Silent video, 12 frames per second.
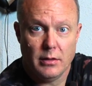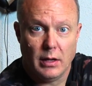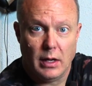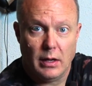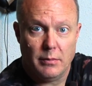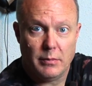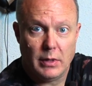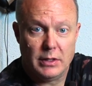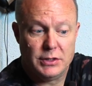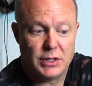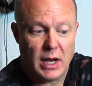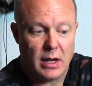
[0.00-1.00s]

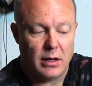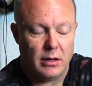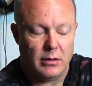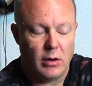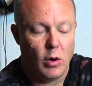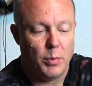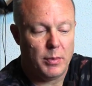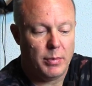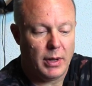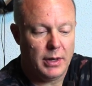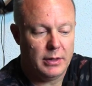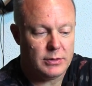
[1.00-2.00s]
open
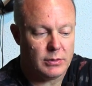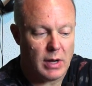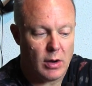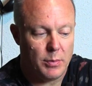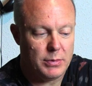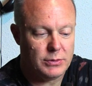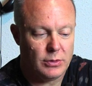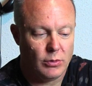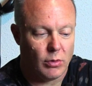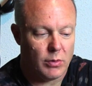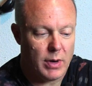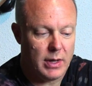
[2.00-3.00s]
button, so that opens the
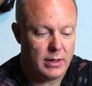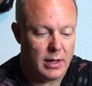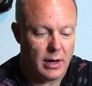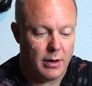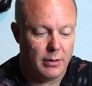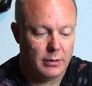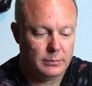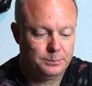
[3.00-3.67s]
door right there.